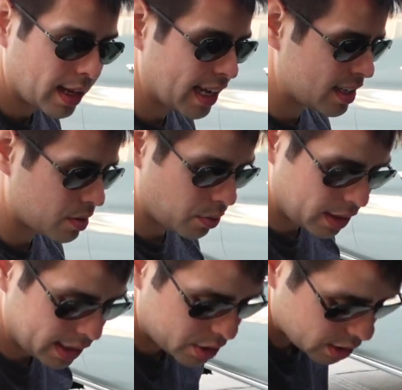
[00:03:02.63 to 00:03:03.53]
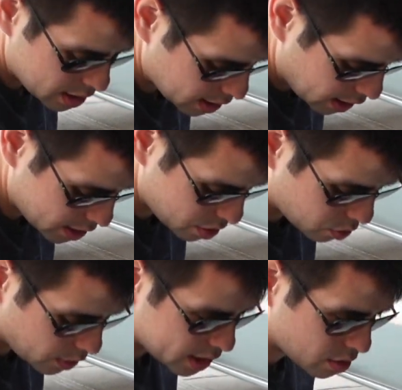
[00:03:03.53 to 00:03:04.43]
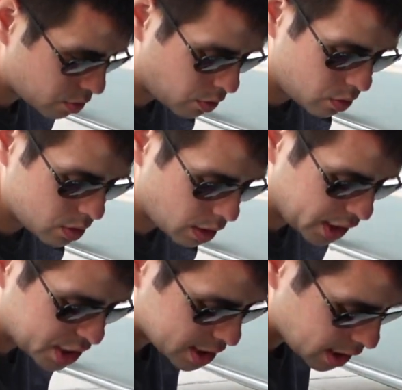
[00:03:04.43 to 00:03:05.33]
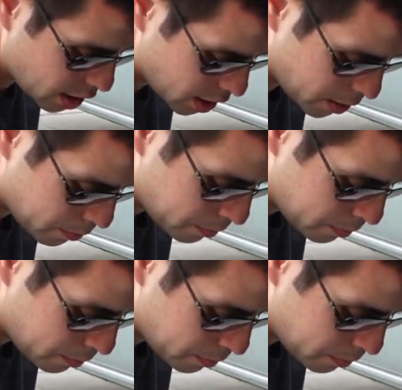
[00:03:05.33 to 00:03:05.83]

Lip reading: It's really just, guys, 3 screws on each side,